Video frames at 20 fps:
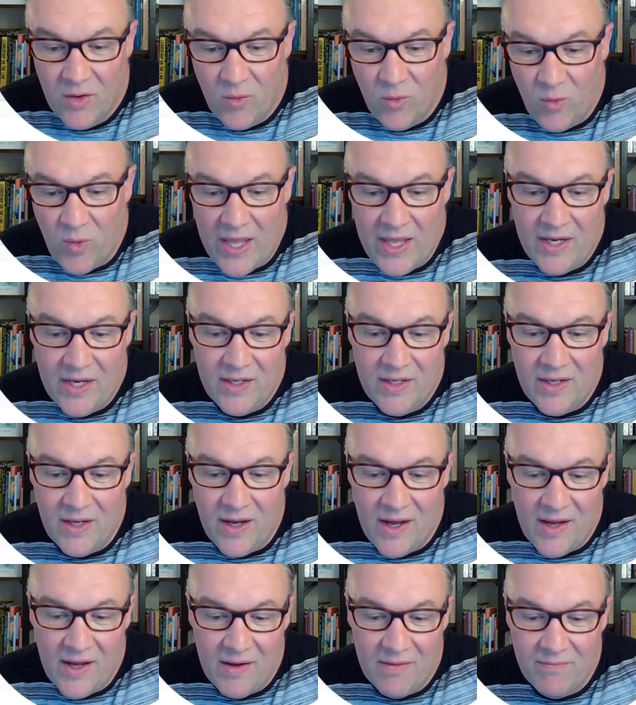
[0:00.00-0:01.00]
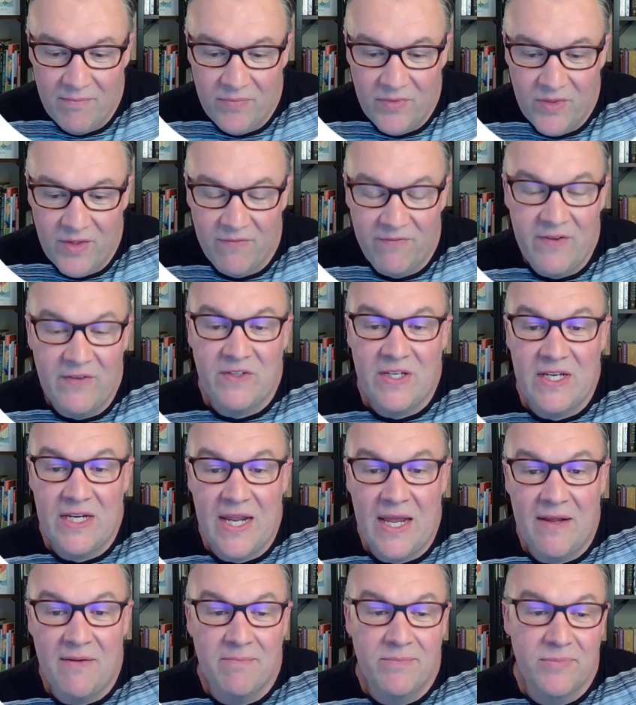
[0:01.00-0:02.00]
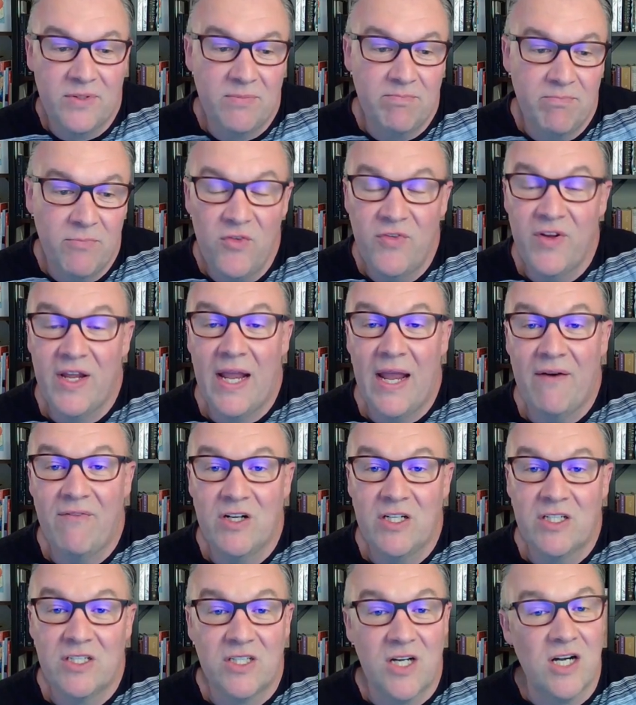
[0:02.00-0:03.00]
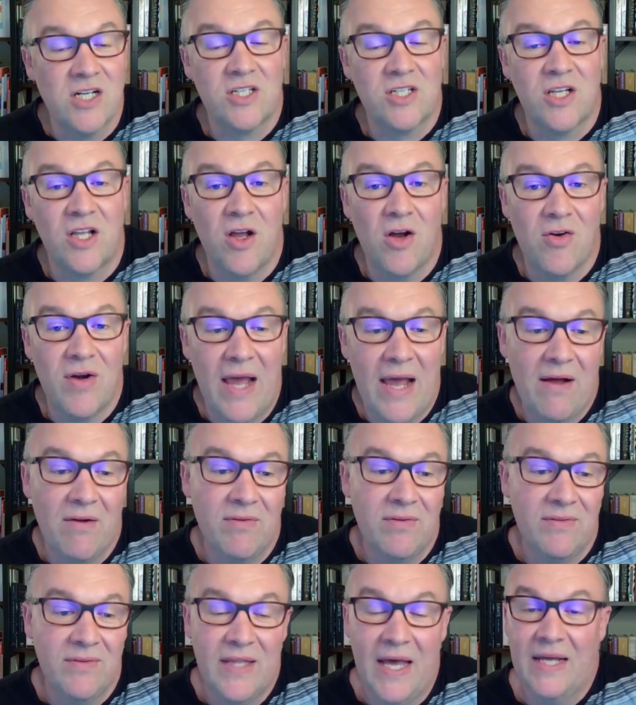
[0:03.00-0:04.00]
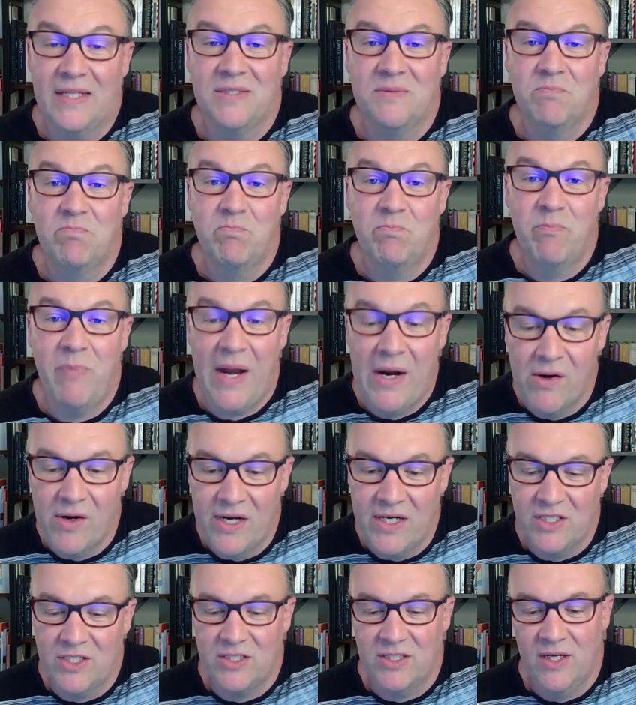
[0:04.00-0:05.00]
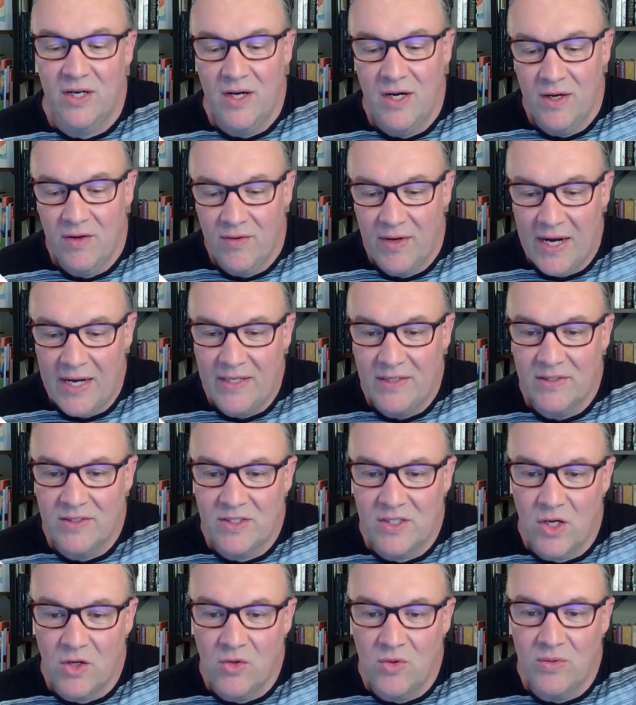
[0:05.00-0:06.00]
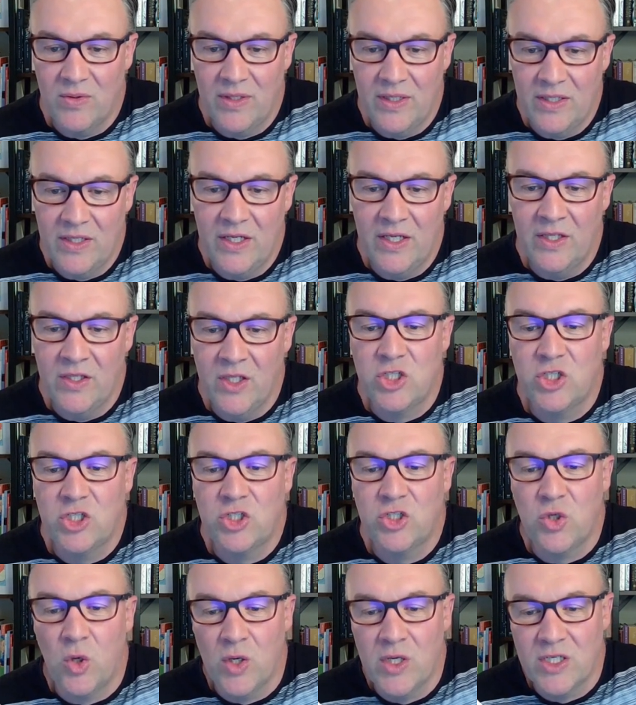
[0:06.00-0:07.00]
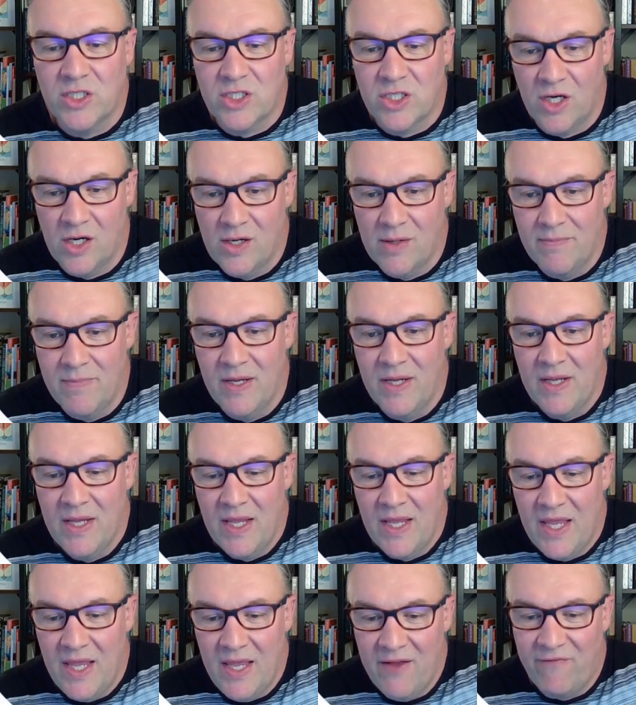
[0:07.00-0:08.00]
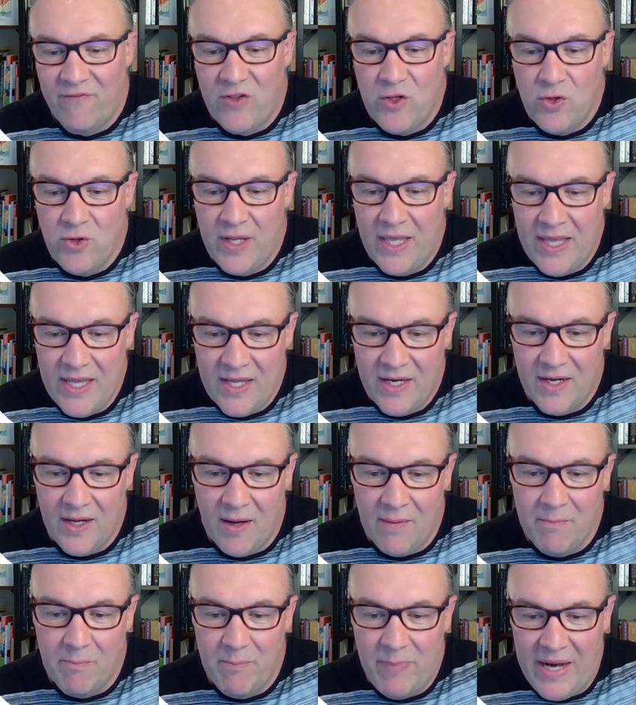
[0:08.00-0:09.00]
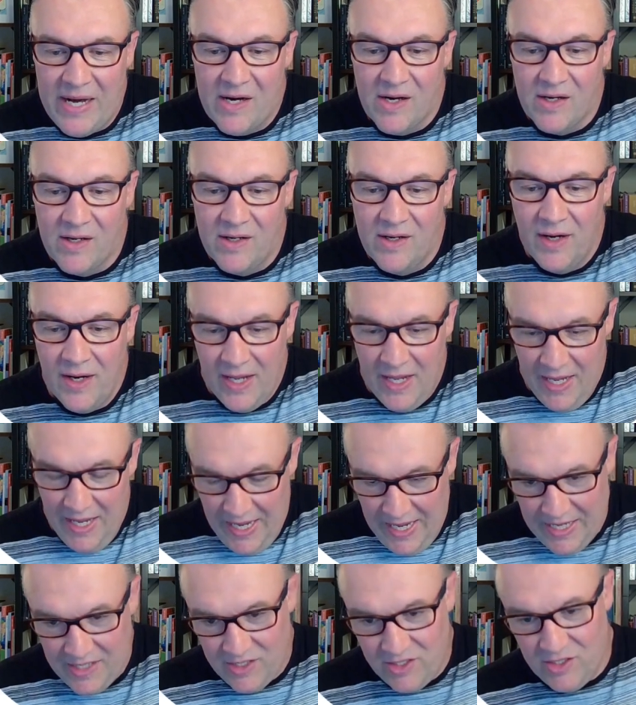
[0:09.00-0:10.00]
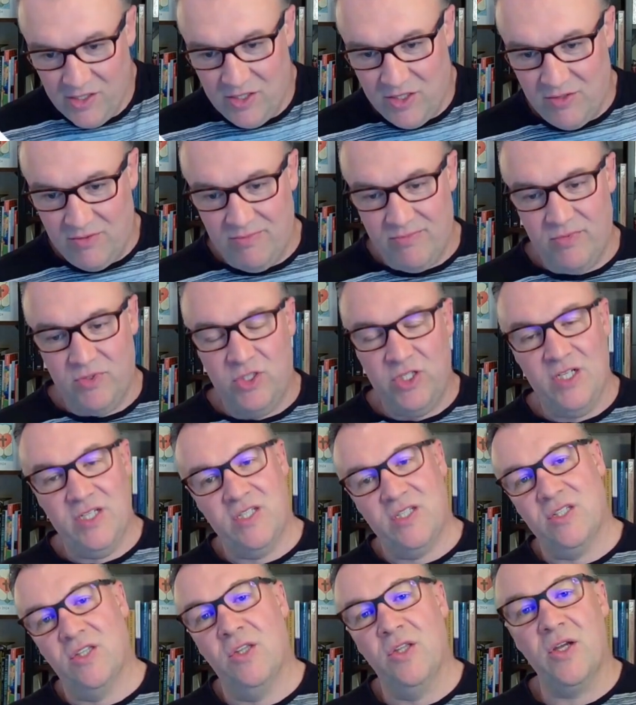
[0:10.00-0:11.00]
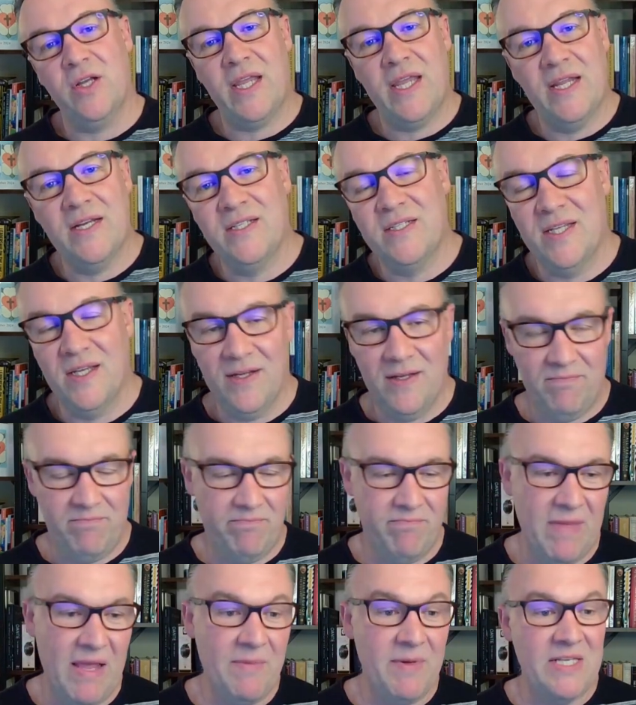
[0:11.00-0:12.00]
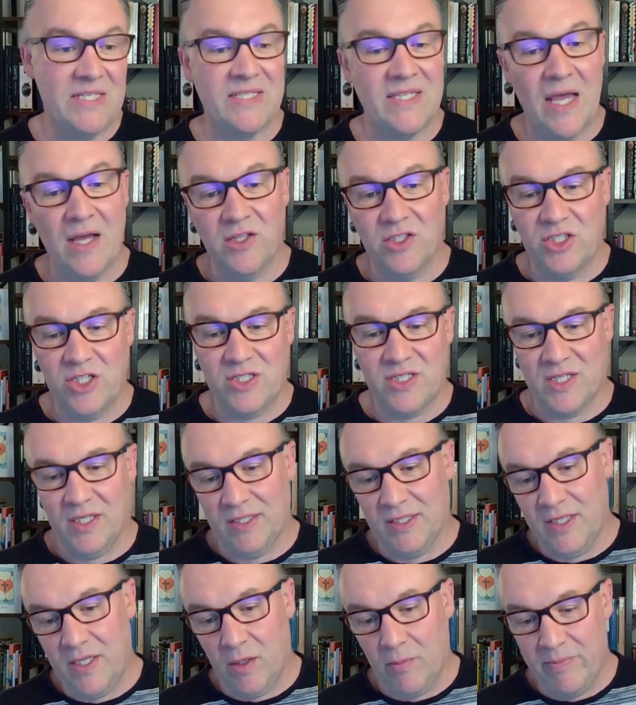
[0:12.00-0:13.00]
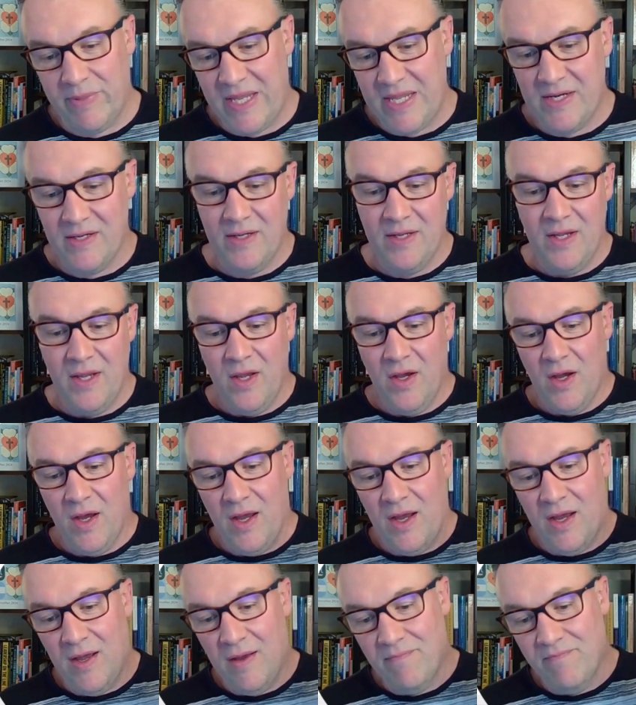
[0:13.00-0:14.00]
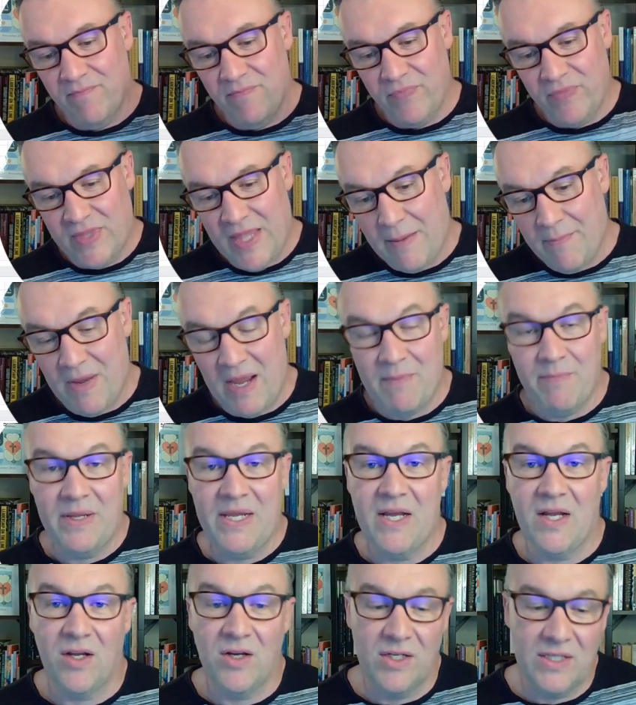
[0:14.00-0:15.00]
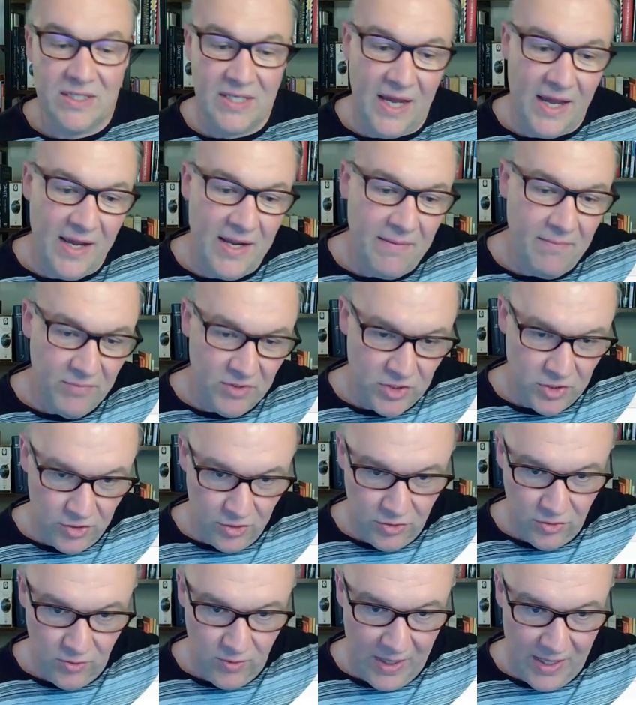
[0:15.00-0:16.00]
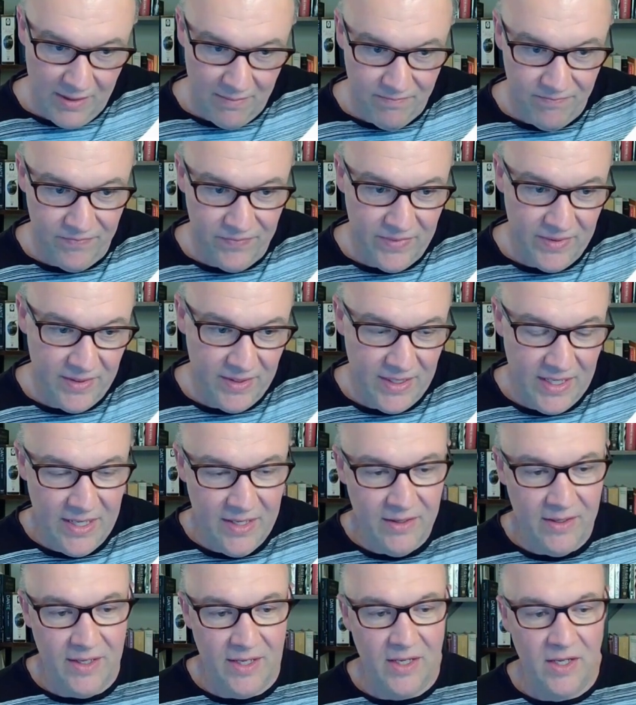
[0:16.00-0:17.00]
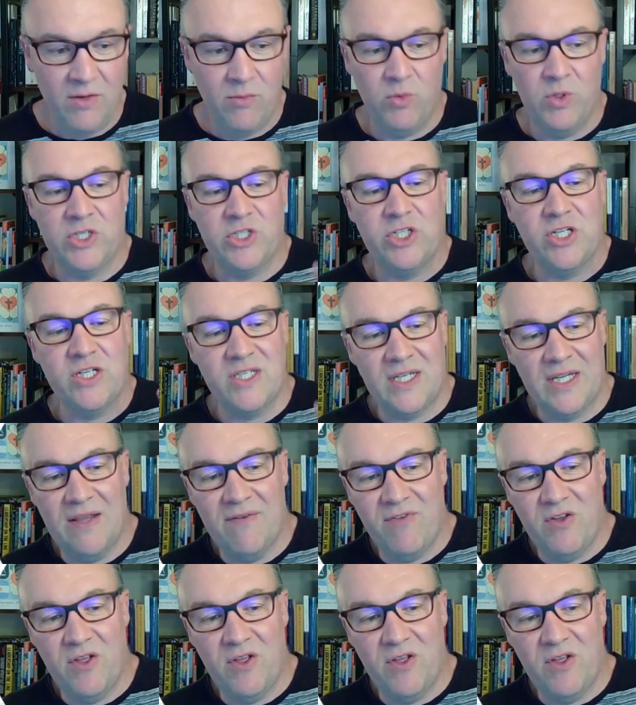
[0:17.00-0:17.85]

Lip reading: when the 50-day moving average starts to go down, that's bearish, right? So in the short term, if you hit a bear and you're just looking to maybe sell just a little bit, that might be a good time to it would just give